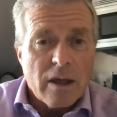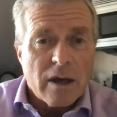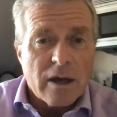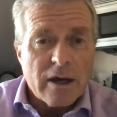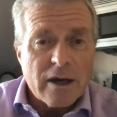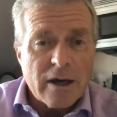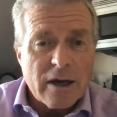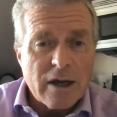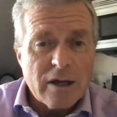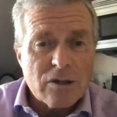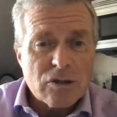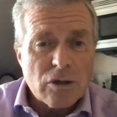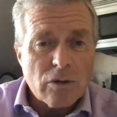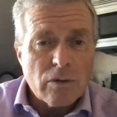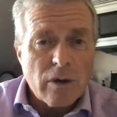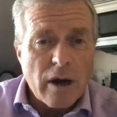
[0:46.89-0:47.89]
uh, and
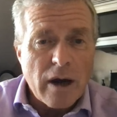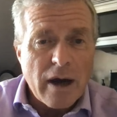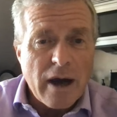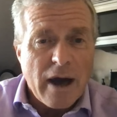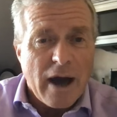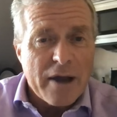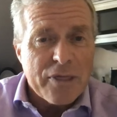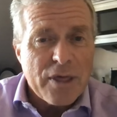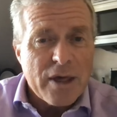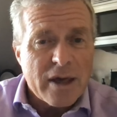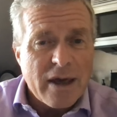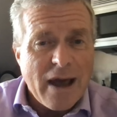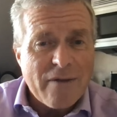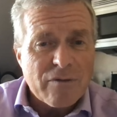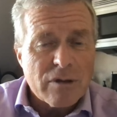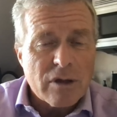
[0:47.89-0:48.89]
so I
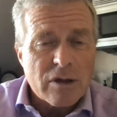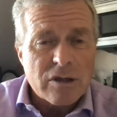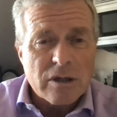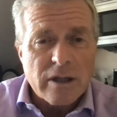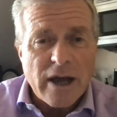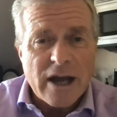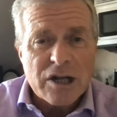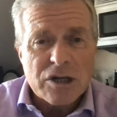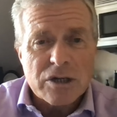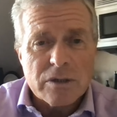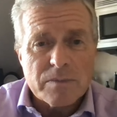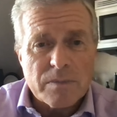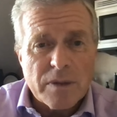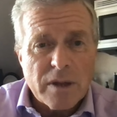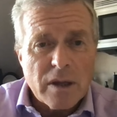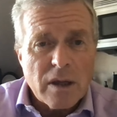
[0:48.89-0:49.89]
think after this
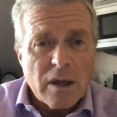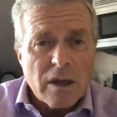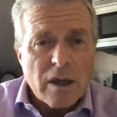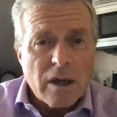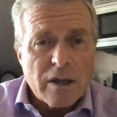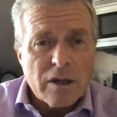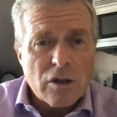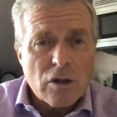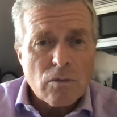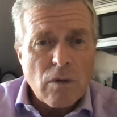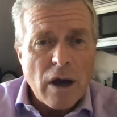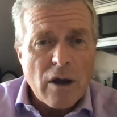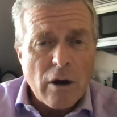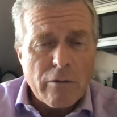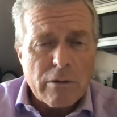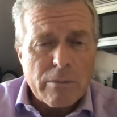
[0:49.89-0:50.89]
election, and this is
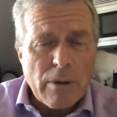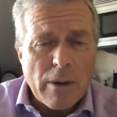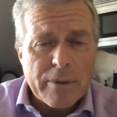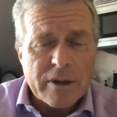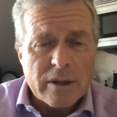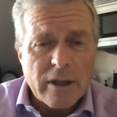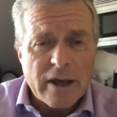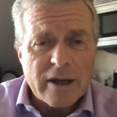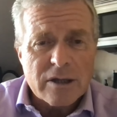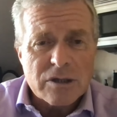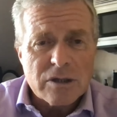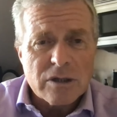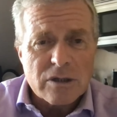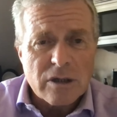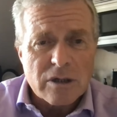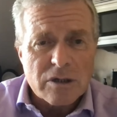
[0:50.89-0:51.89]
why our Republican
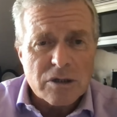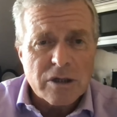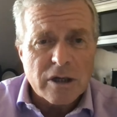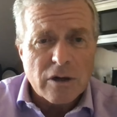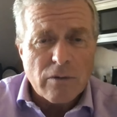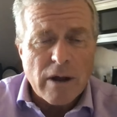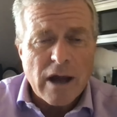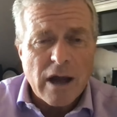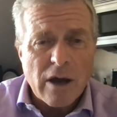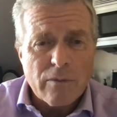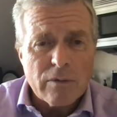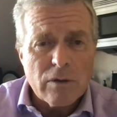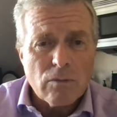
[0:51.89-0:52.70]
legacy is going to stick around.